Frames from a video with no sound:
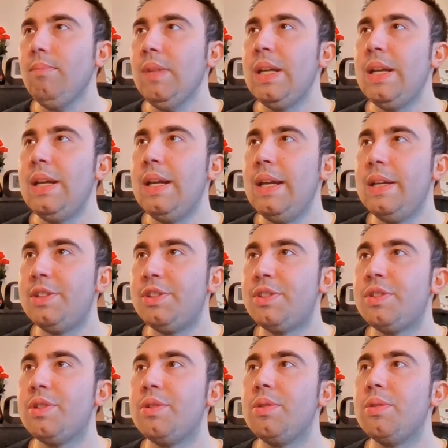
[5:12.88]
is
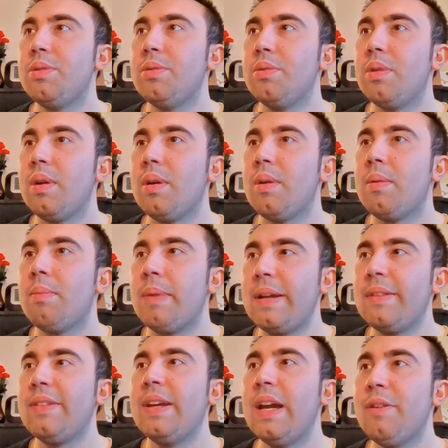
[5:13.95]
to make
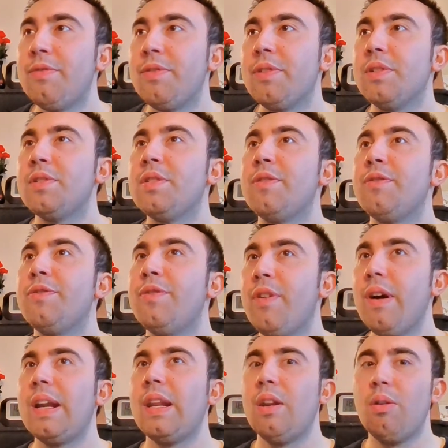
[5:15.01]
the effort to
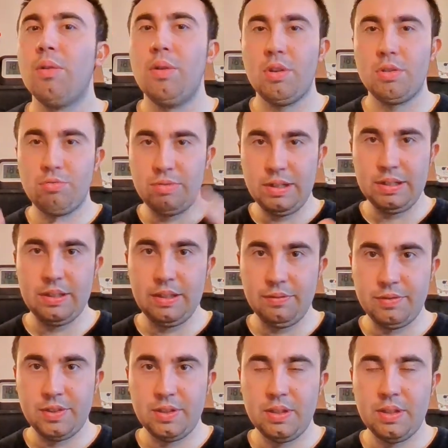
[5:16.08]
find long lost
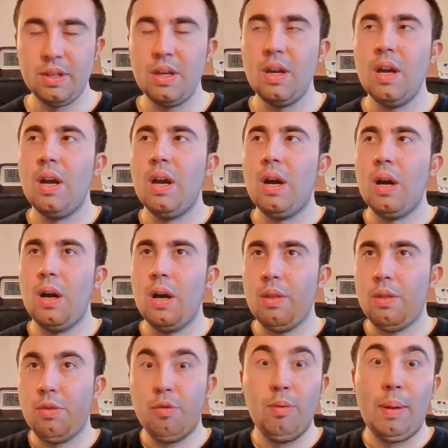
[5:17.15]
relatives
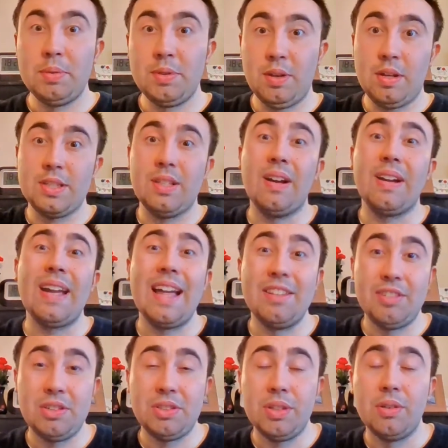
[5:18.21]
through websites like
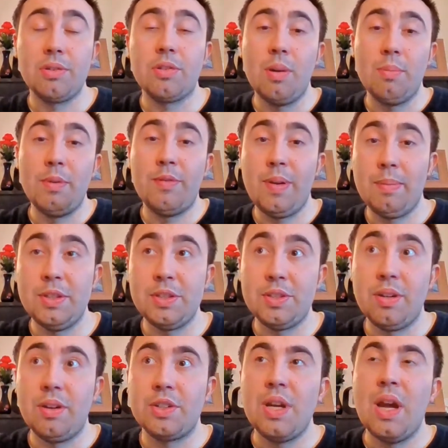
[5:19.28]
ancestry.com and Family
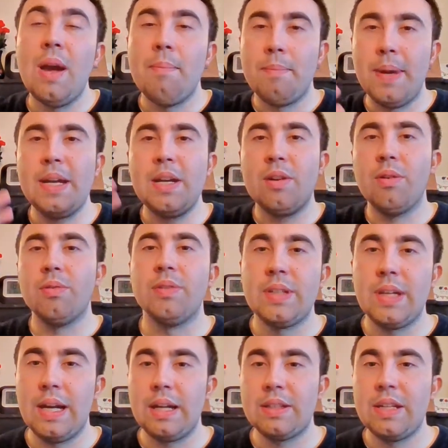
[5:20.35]
Search. Make contact